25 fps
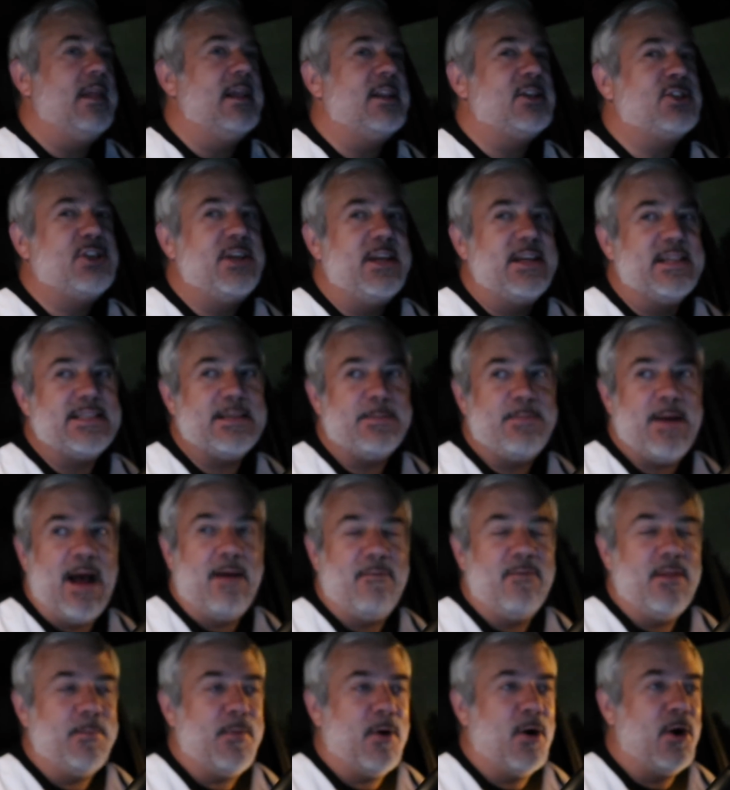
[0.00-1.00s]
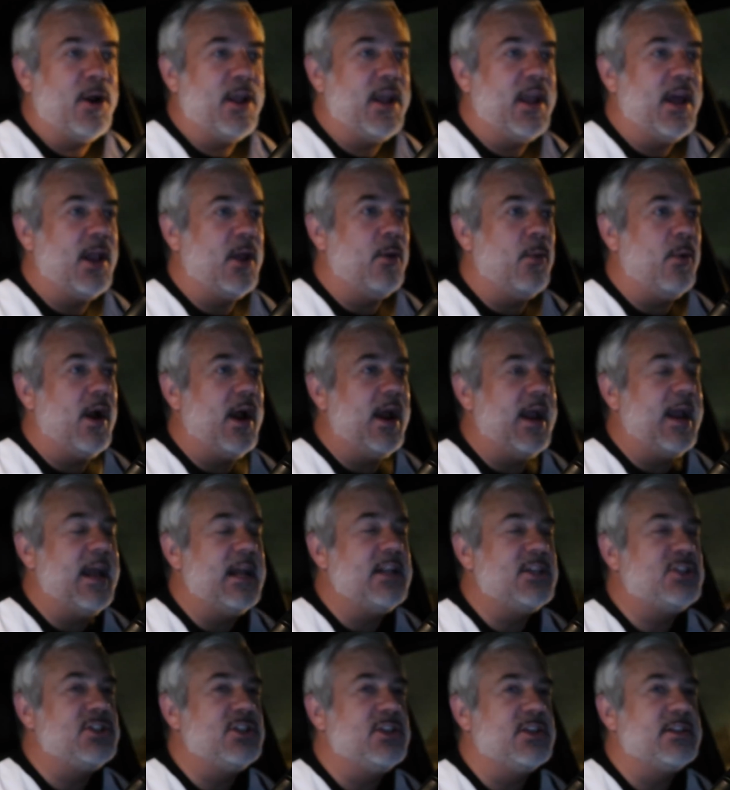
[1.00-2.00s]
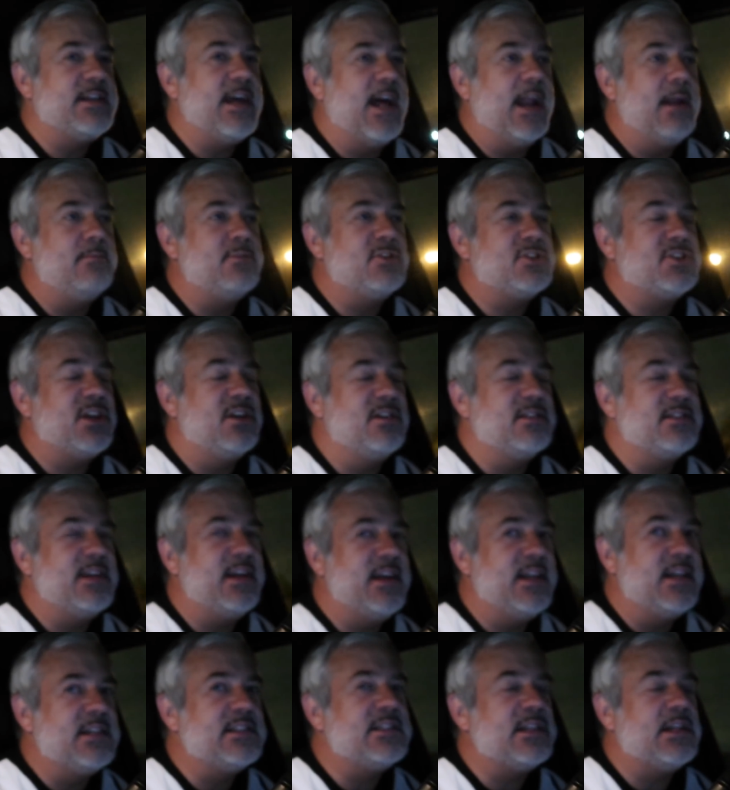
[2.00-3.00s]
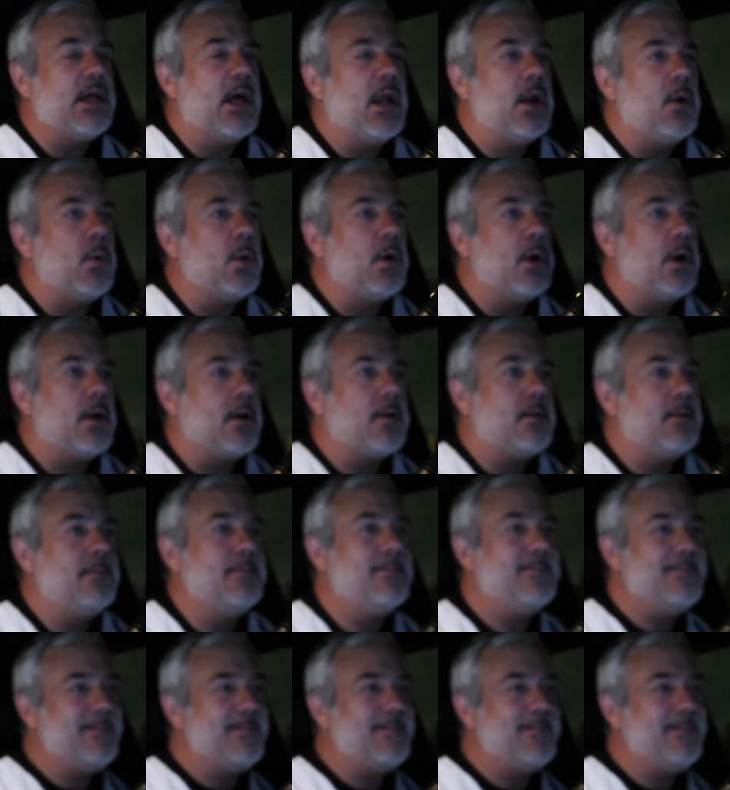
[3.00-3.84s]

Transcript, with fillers: And then she ends up having the party anyway. And she looked at him and she goes, it is a lot of work.